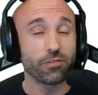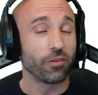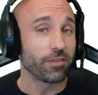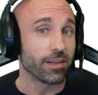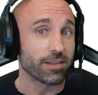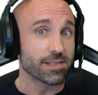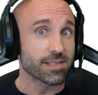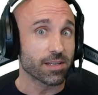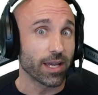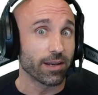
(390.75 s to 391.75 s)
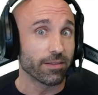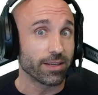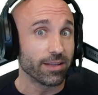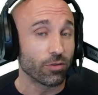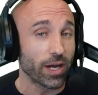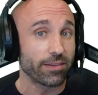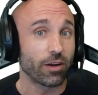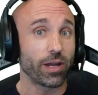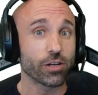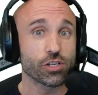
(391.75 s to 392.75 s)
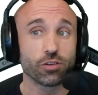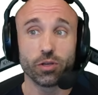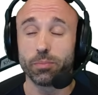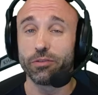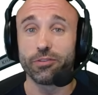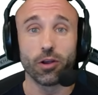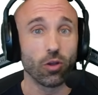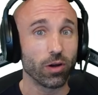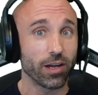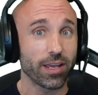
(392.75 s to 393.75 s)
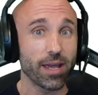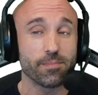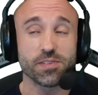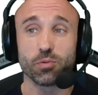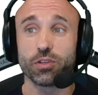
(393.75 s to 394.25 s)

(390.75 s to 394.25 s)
If you think this is going in the right direction, do you prefer longer games?